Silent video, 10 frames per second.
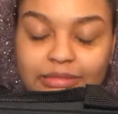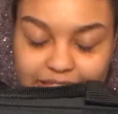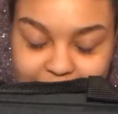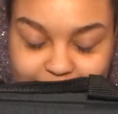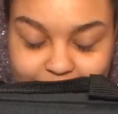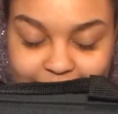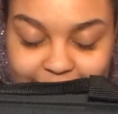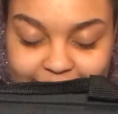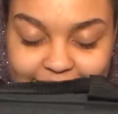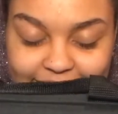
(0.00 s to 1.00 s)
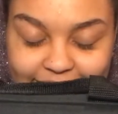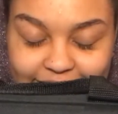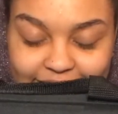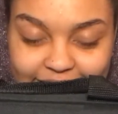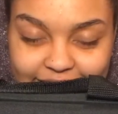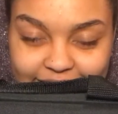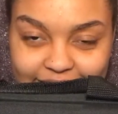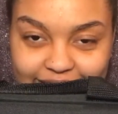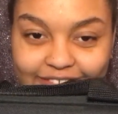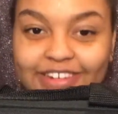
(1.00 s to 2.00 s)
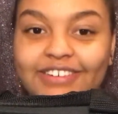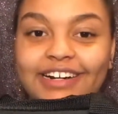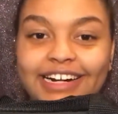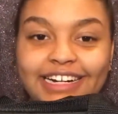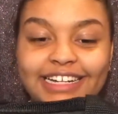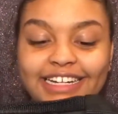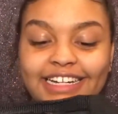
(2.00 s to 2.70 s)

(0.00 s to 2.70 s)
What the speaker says: Where to bring it? I want to cry.